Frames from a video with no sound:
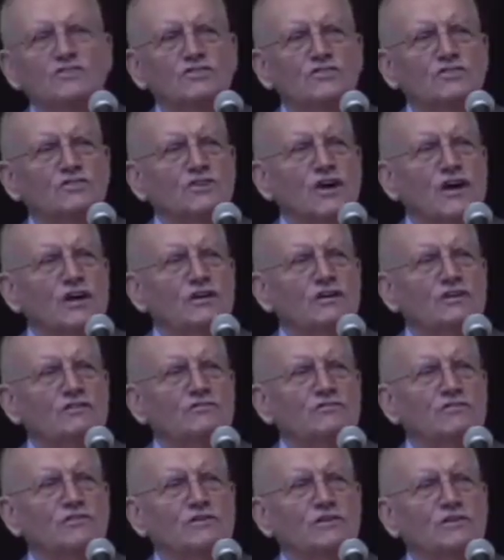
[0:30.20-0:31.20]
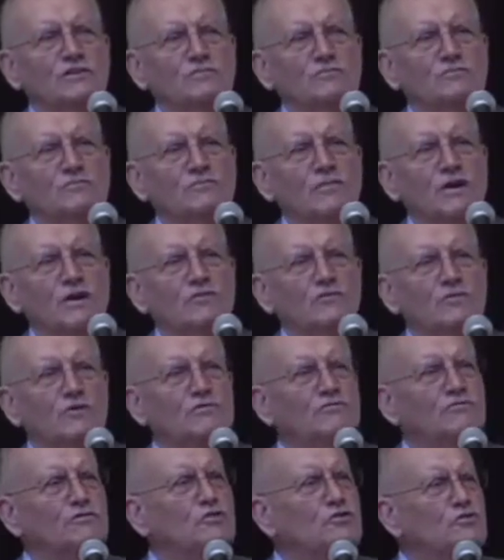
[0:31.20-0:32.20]
is a kind of a
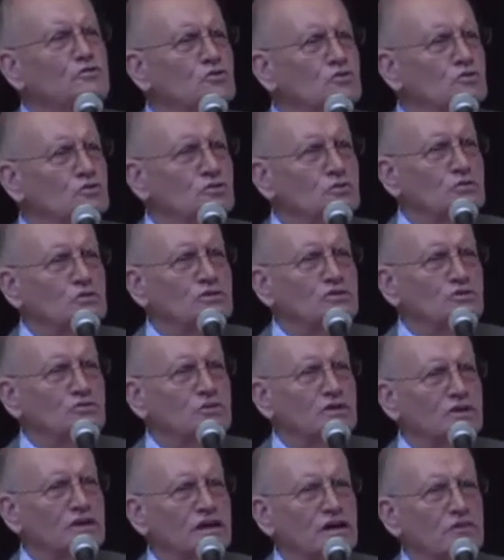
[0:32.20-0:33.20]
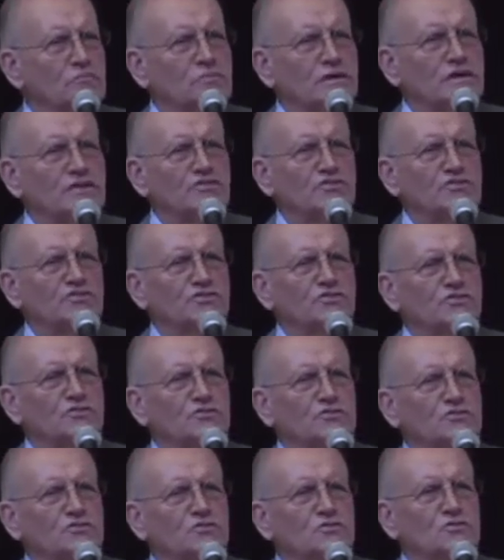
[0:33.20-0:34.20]
review which will help us
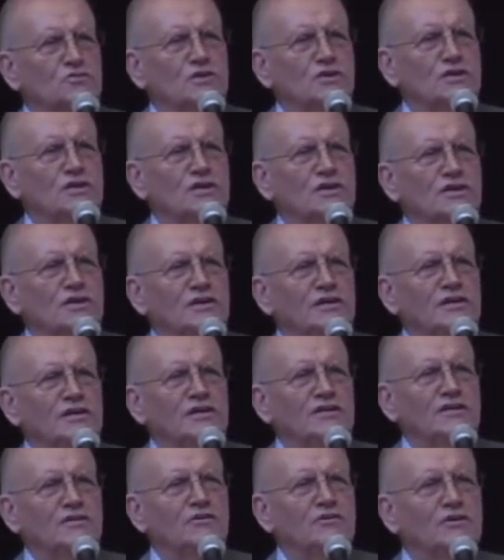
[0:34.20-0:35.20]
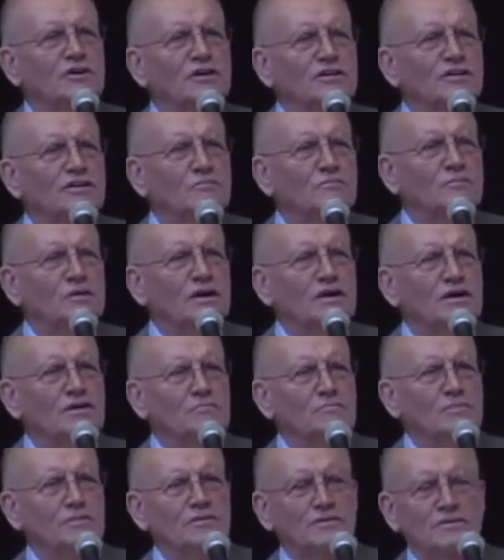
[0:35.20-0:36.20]
to look at the
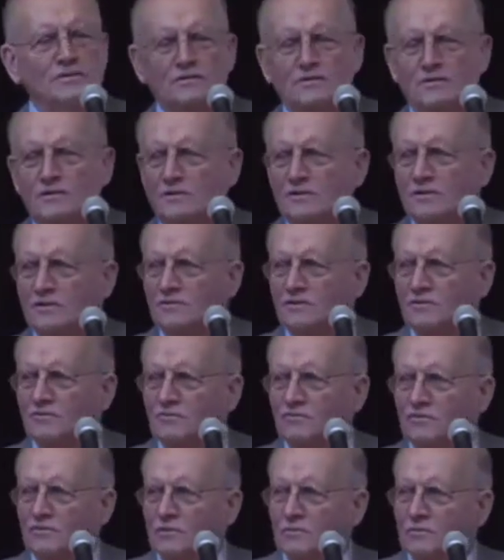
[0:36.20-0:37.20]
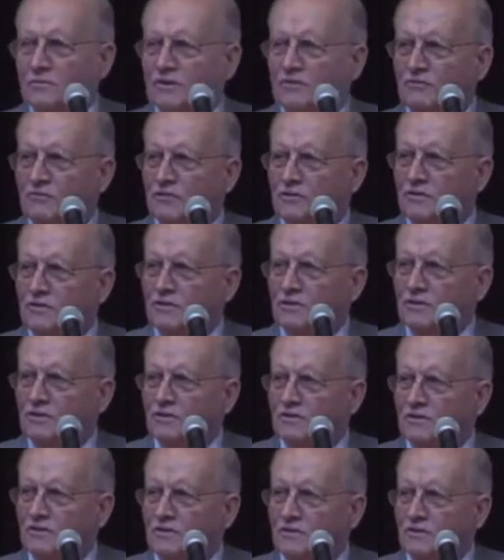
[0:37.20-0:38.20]
Bab from different
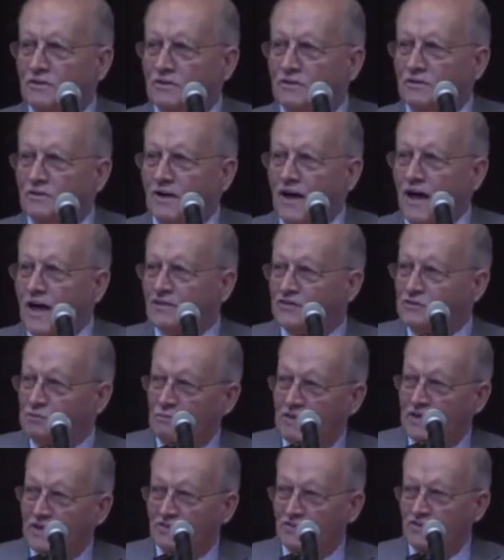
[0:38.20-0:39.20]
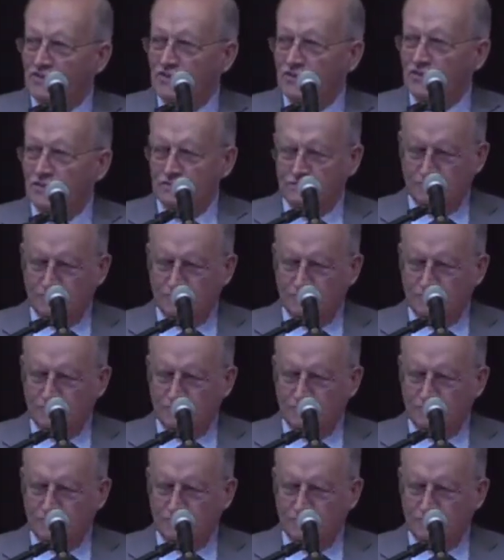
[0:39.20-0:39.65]
aspects.